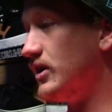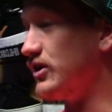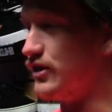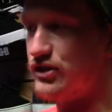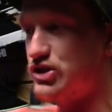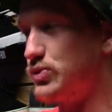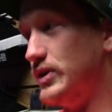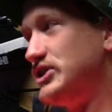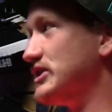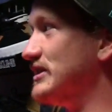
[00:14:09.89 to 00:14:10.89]
You're
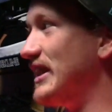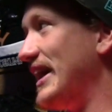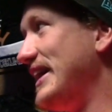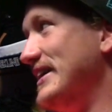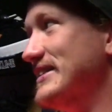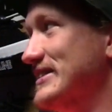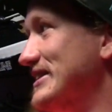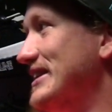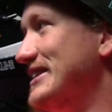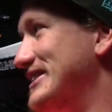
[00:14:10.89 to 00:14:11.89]
switching lanes
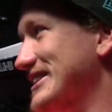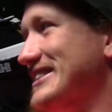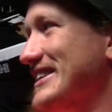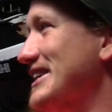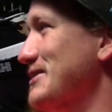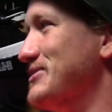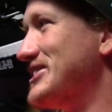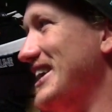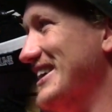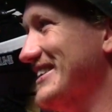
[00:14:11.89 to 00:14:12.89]
just to keep
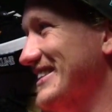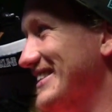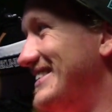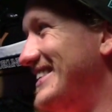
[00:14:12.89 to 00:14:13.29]
skating.